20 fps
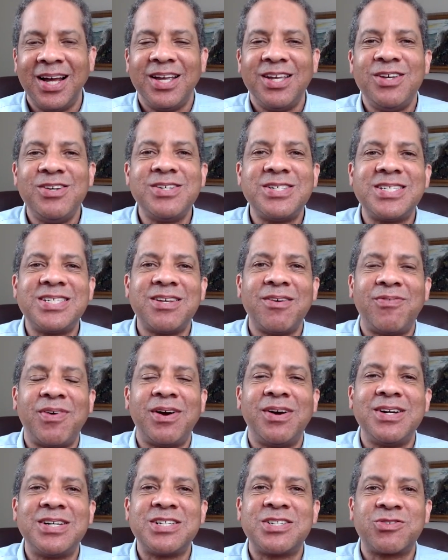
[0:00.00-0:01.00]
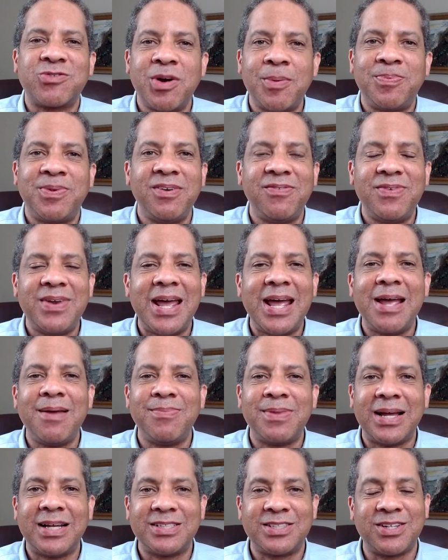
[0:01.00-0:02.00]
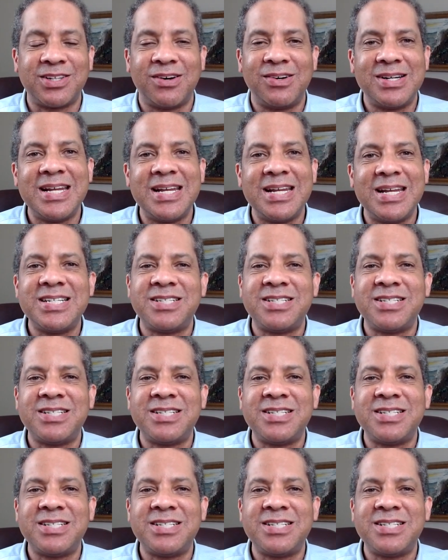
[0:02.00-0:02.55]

uses a very descriptive name. That's our niche,